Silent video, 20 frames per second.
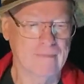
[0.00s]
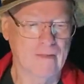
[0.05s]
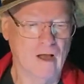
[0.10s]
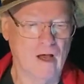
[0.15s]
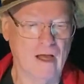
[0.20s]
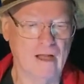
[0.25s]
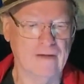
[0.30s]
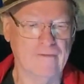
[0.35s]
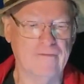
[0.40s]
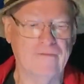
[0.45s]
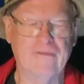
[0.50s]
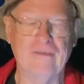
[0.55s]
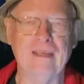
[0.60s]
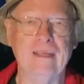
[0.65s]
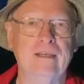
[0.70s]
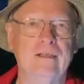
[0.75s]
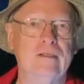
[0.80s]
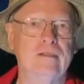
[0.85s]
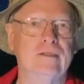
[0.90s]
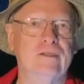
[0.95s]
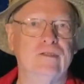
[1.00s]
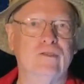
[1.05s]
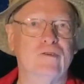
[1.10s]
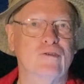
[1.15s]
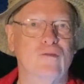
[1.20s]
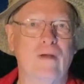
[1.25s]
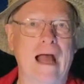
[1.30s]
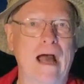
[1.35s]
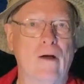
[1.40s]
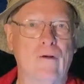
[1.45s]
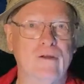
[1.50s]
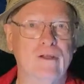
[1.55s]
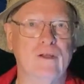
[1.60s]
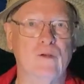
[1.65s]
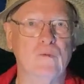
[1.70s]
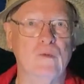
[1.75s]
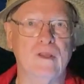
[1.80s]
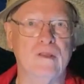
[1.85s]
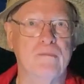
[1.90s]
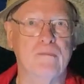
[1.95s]
on a field crowded
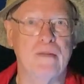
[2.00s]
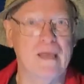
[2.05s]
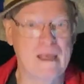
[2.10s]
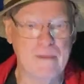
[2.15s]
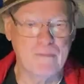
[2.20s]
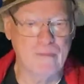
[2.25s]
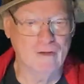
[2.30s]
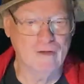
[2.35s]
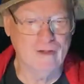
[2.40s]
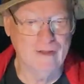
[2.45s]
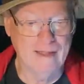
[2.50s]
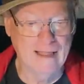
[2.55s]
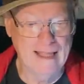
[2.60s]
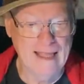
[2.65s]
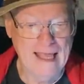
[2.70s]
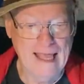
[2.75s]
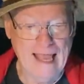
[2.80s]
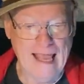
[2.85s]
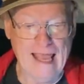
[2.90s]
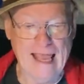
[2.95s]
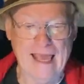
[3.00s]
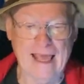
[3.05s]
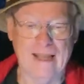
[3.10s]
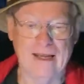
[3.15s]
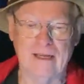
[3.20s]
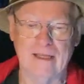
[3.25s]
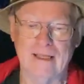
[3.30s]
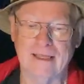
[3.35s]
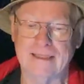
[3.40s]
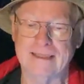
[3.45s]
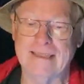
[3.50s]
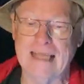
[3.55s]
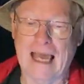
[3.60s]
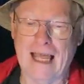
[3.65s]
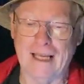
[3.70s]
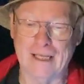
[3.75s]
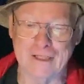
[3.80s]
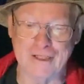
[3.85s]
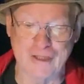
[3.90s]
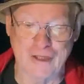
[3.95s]
with people and
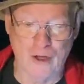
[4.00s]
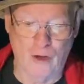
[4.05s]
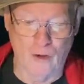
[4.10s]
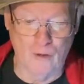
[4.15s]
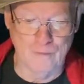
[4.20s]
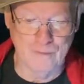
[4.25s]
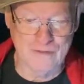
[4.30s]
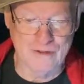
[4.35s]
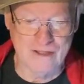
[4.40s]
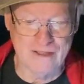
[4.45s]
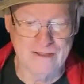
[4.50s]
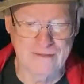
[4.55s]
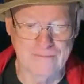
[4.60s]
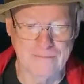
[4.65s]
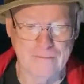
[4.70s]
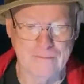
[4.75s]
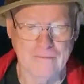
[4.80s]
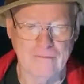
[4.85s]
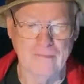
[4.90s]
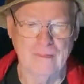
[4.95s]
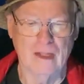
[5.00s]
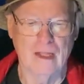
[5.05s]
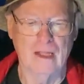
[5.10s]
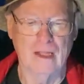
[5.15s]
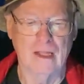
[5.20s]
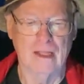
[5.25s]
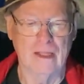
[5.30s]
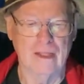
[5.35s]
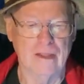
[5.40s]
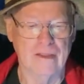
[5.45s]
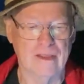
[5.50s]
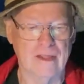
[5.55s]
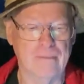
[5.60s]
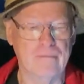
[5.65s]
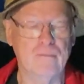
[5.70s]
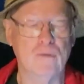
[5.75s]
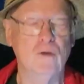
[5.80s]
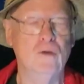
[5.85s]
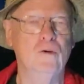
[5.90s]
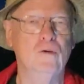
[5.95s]
telescopes, the
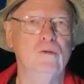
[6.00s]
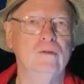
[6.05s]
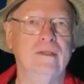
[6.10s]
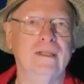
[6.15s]
moon